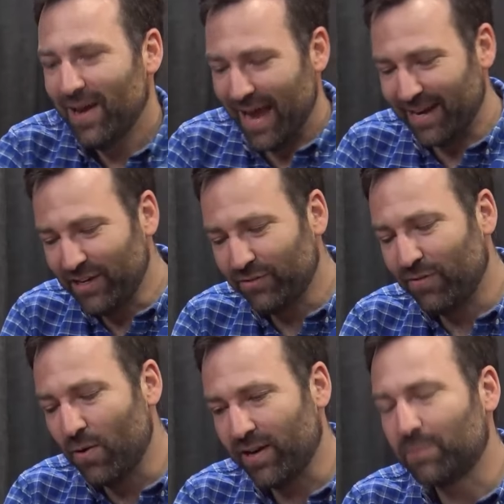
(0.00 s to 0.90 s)
and each
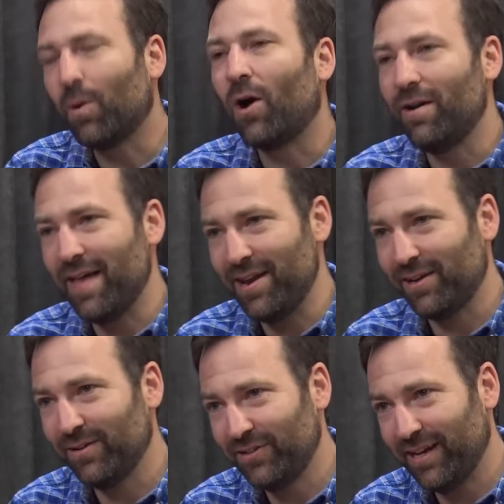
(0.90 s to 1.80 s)
vote is part of that
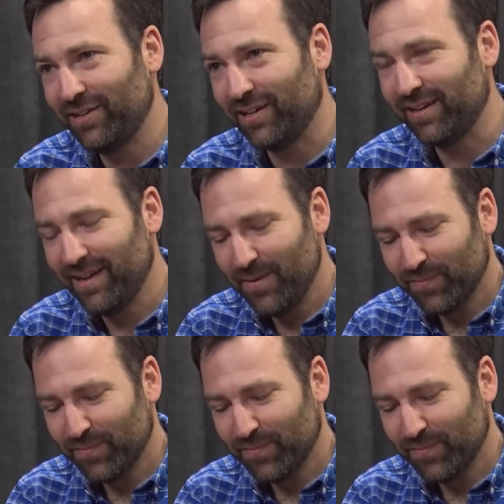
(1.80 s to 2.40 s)
negotiation.